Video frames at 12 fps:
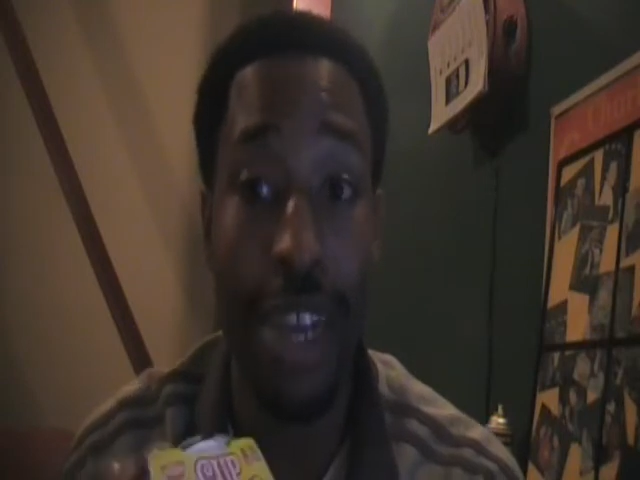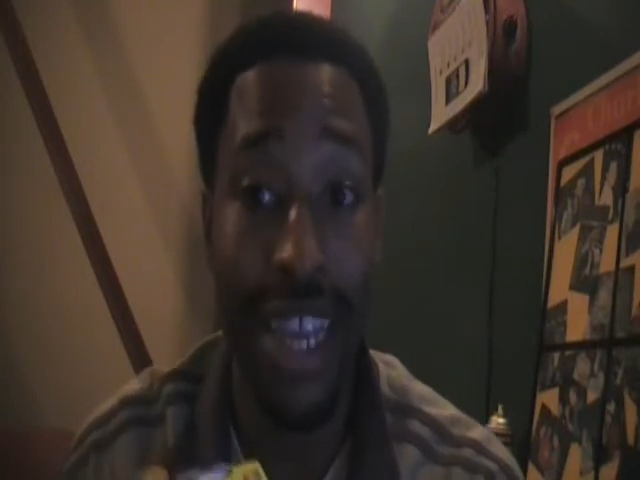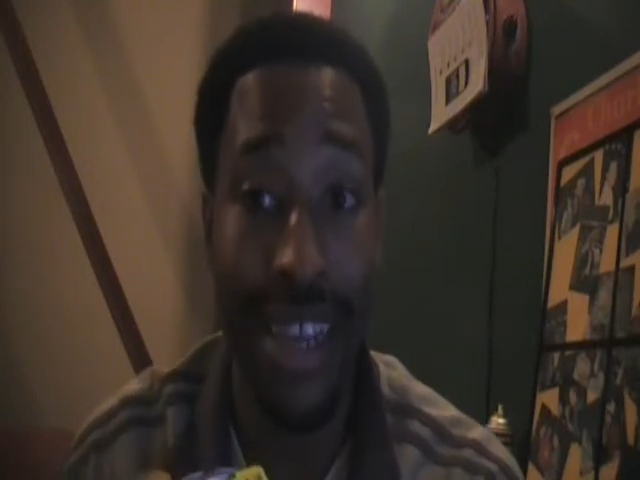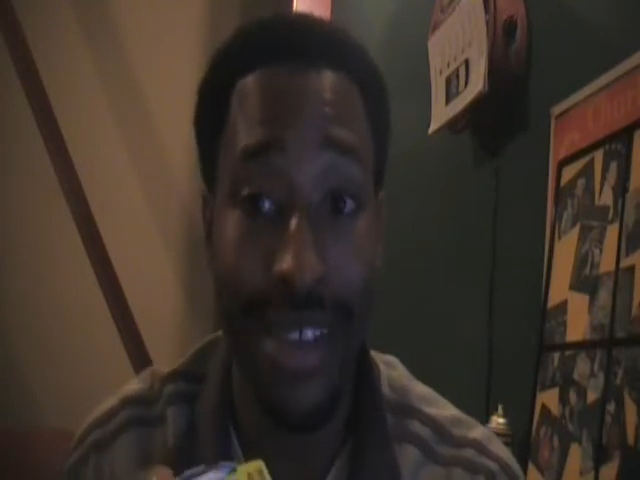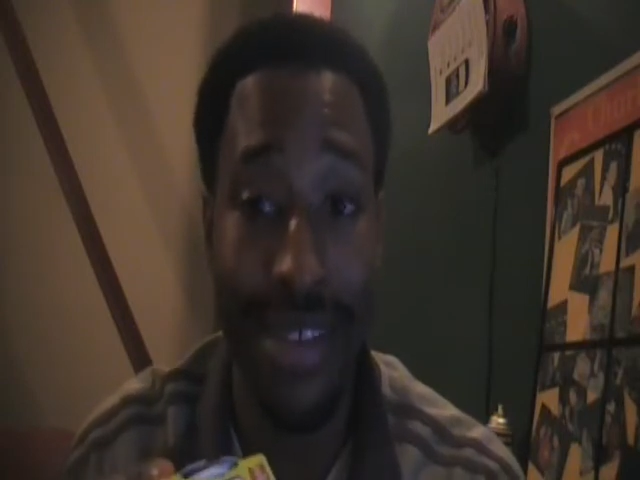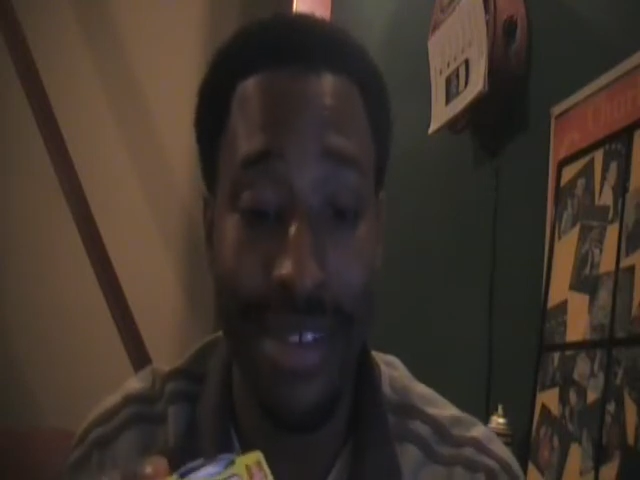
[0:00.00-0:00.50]

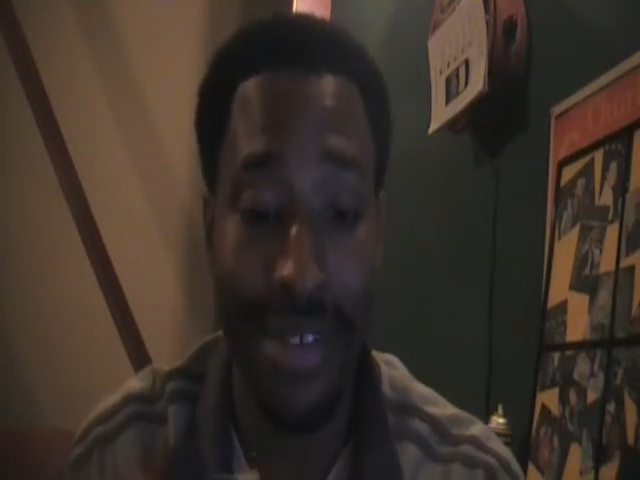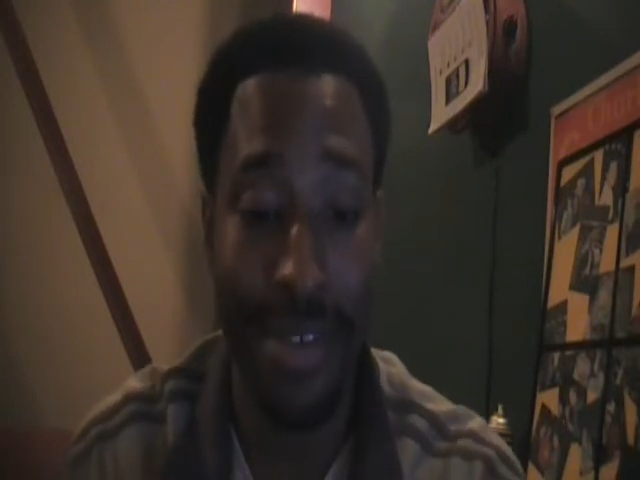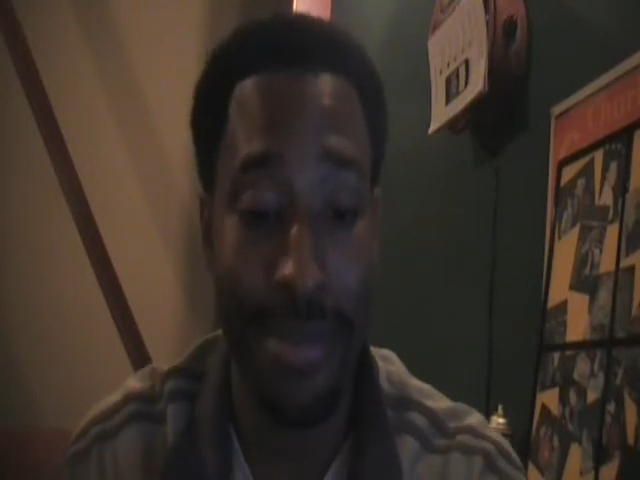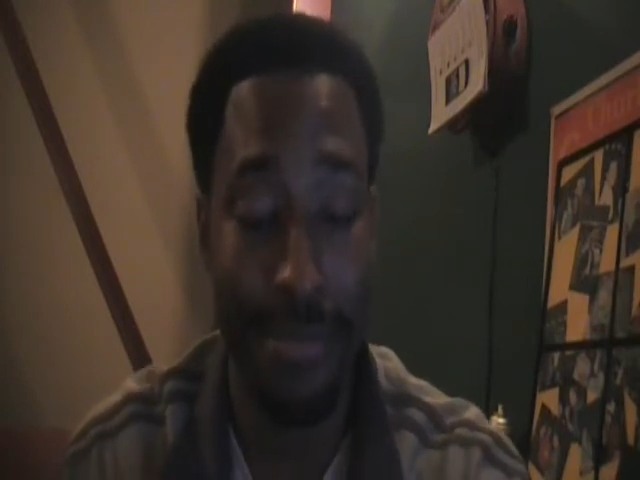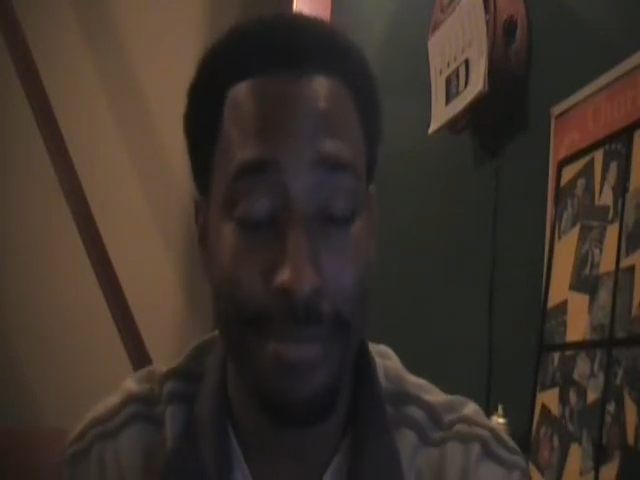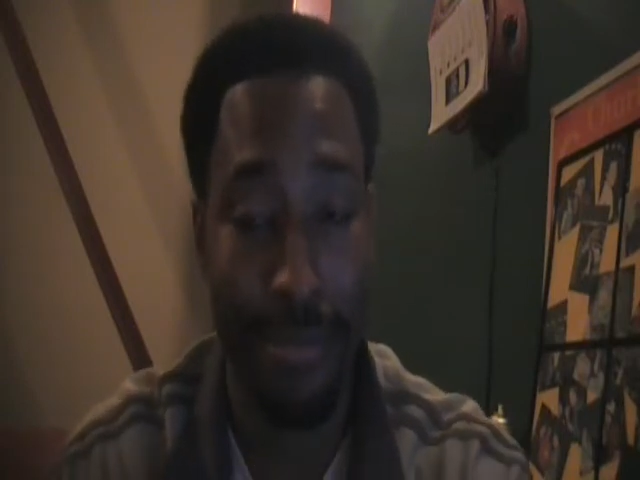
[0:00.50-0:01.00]

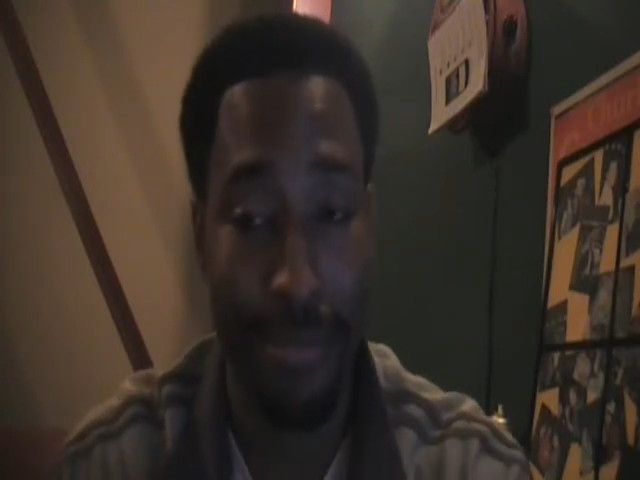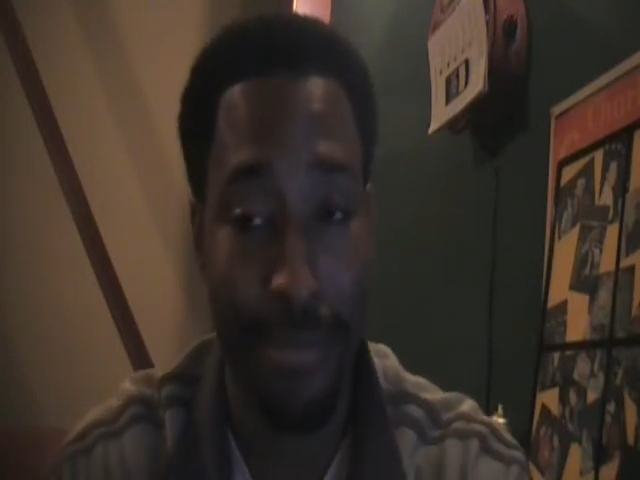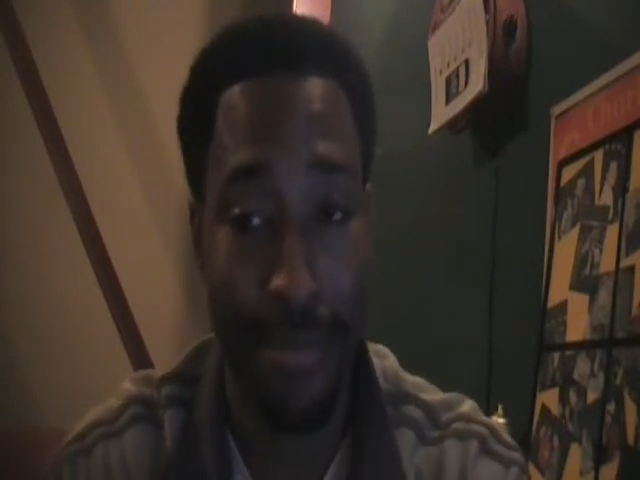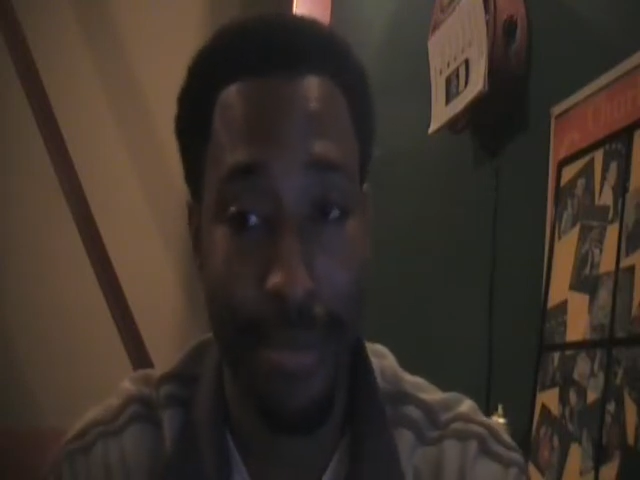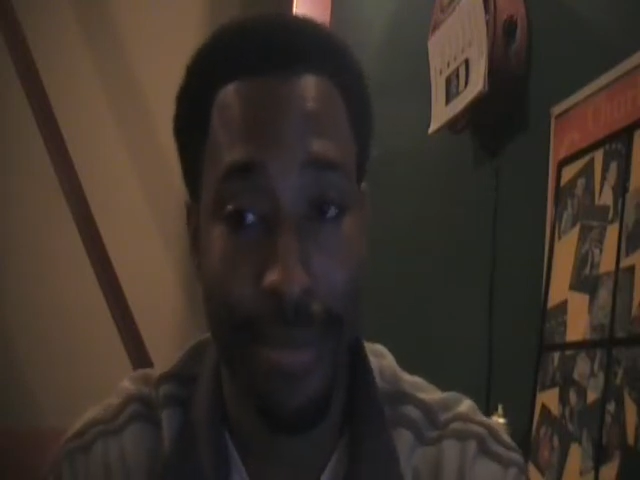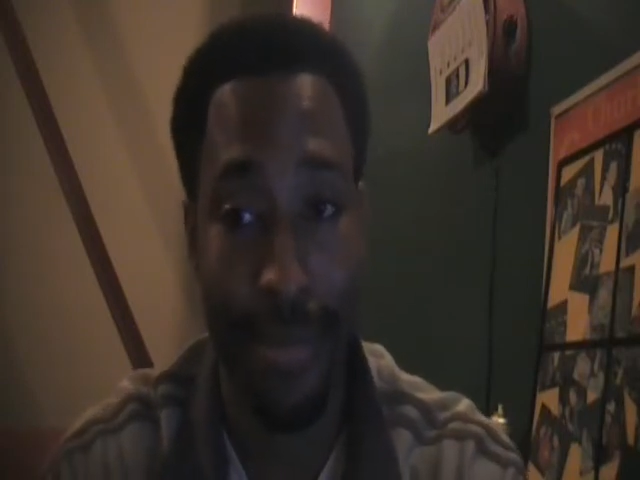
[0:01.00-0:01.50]
is,
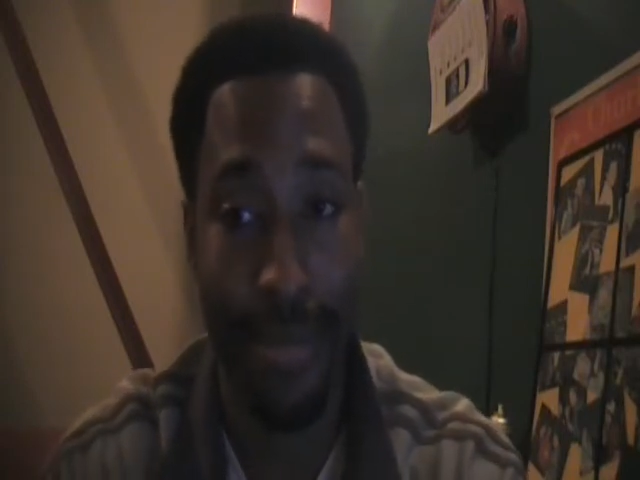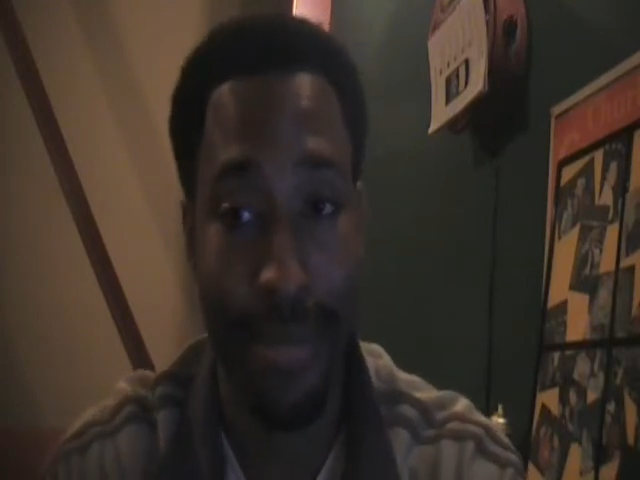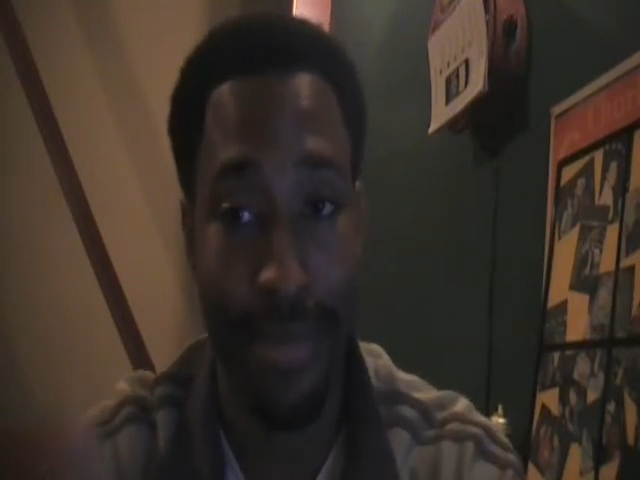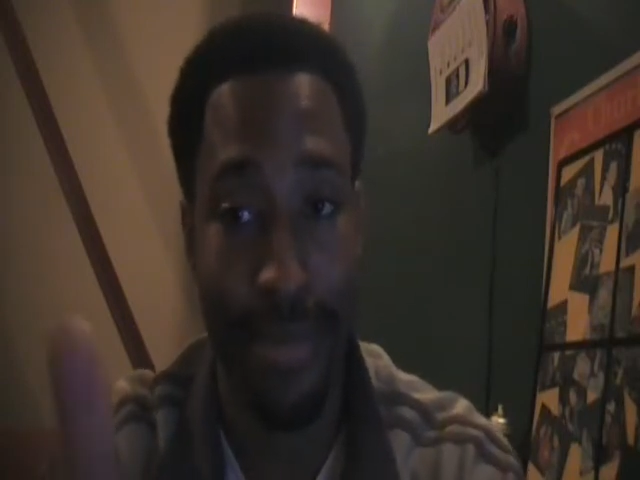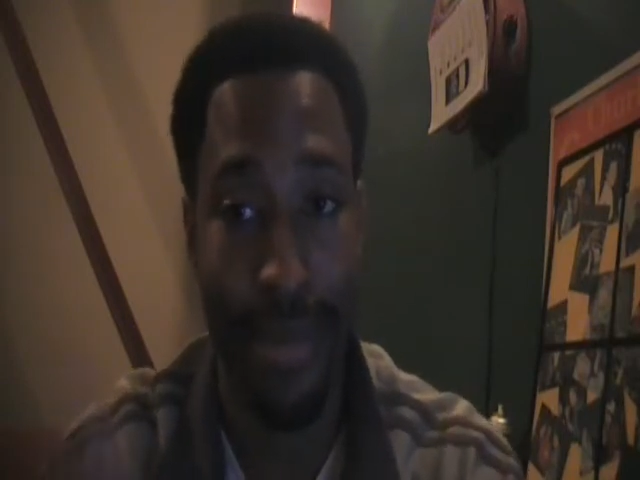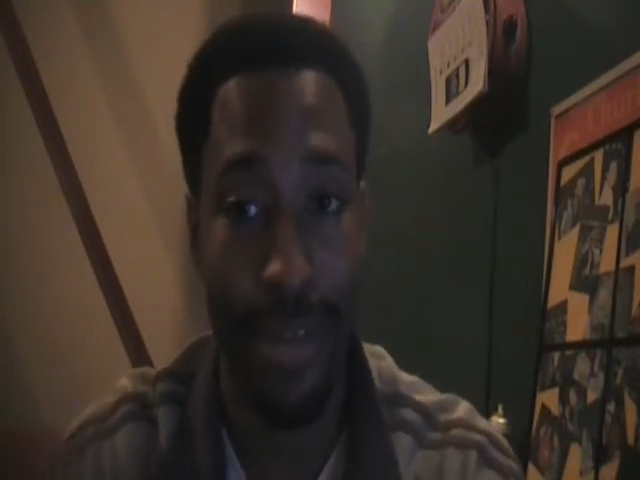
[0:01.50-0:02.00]

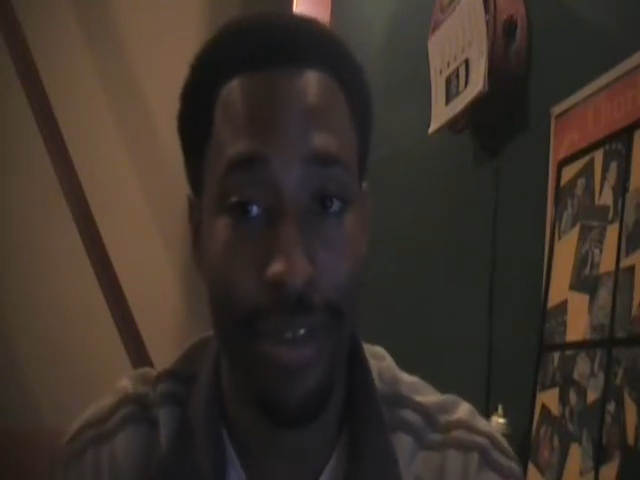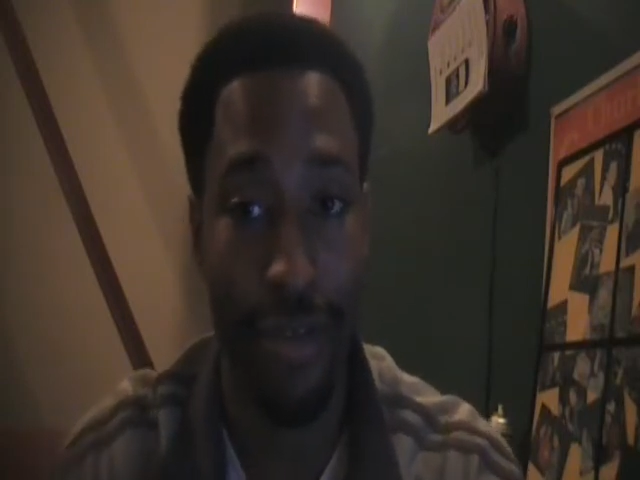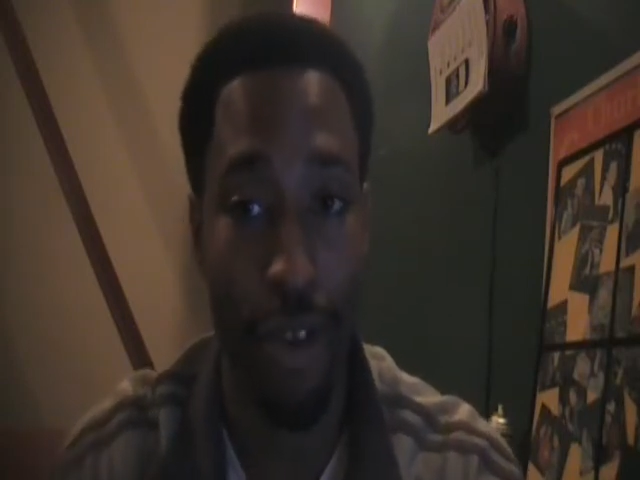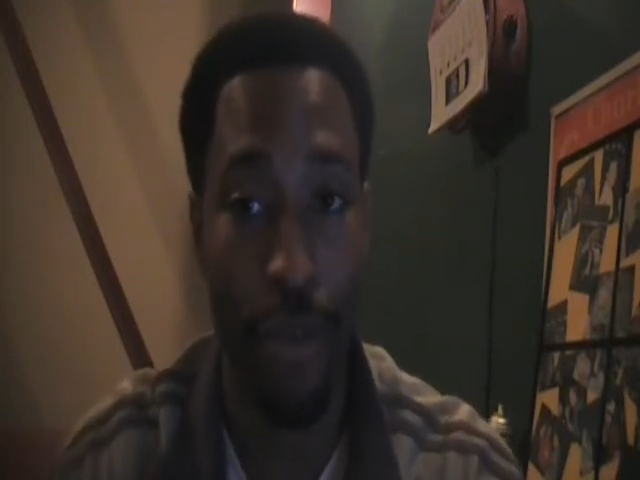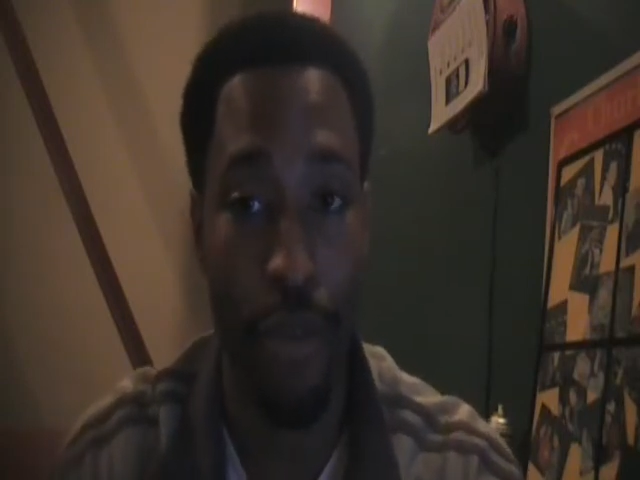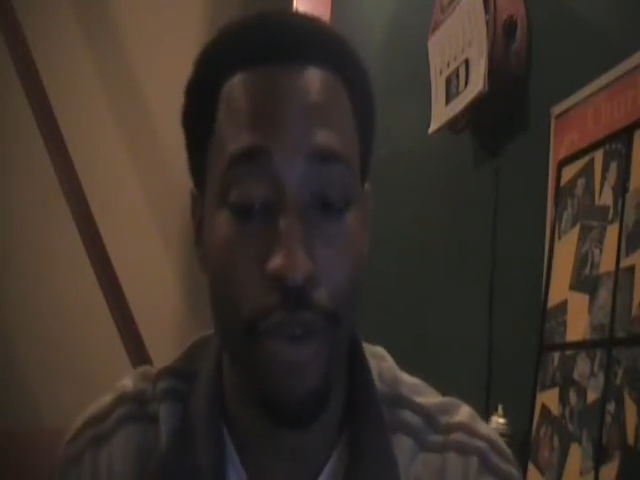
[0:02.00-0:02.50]

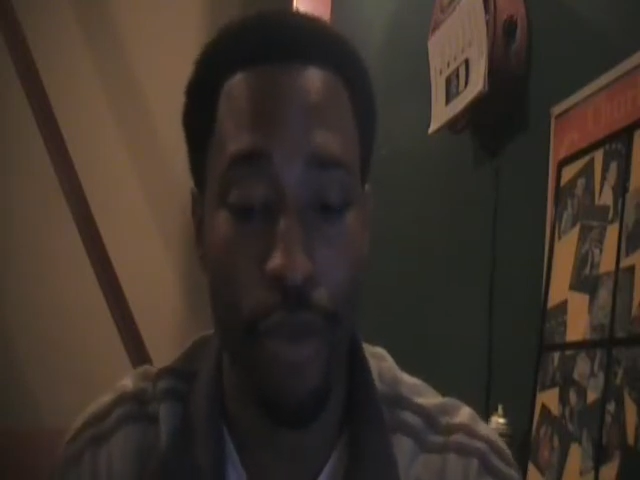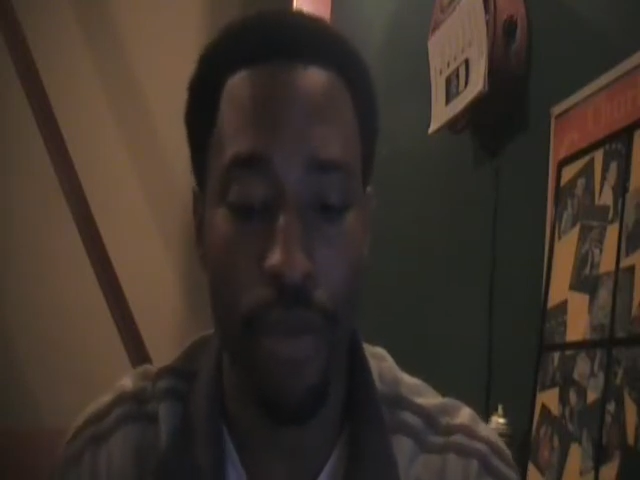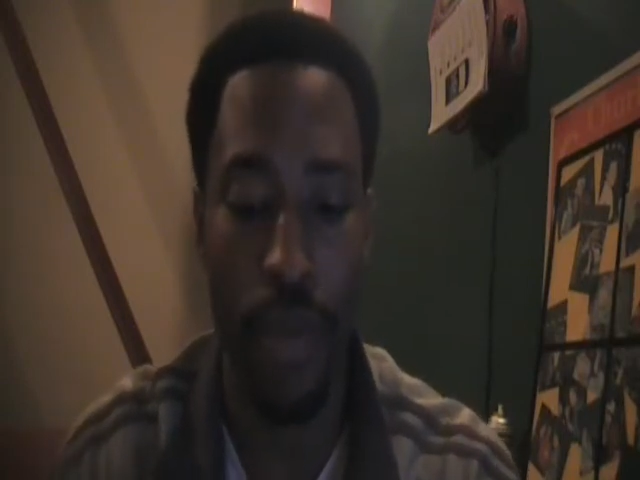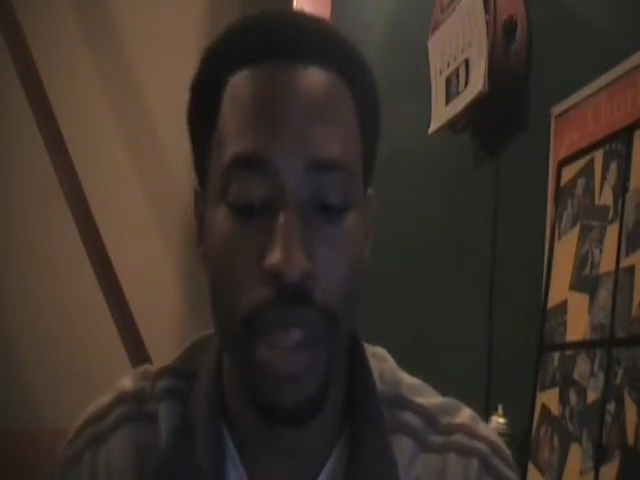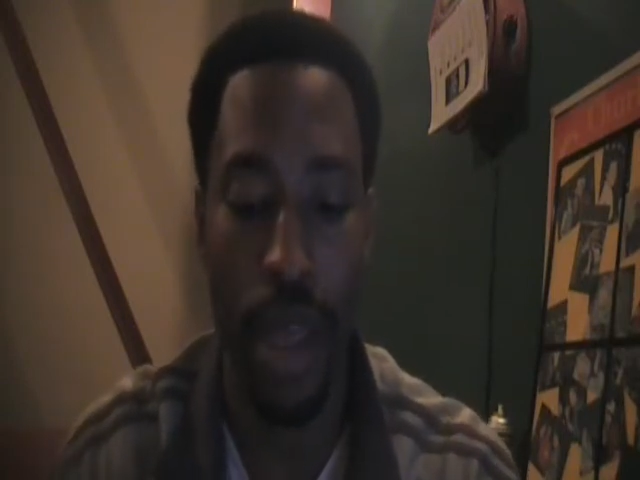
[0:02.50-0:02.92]
drum roll,